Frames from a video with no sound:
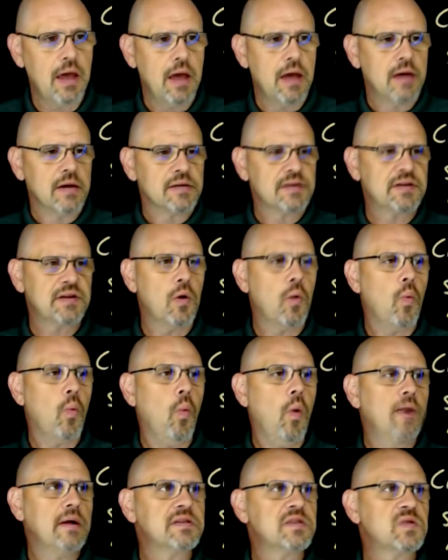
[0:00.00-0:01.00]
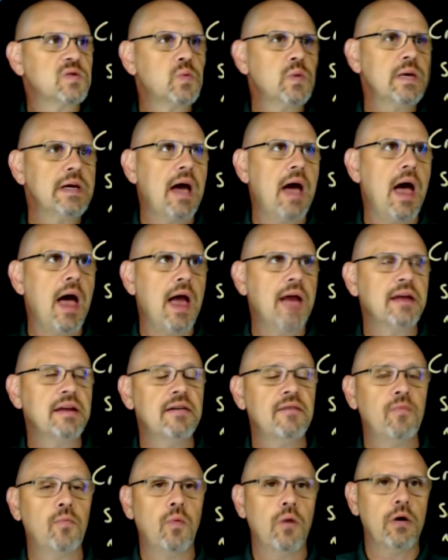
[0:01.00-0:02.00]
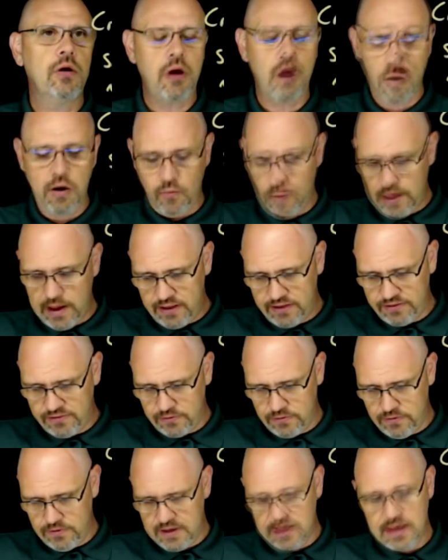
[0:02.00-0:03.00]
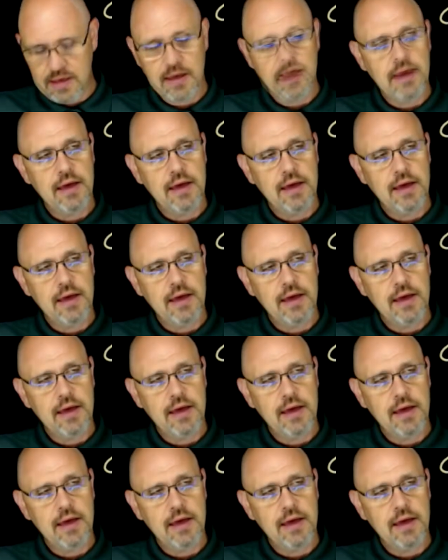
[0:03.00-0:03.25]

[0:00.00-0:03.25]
So once we kind of work our way through the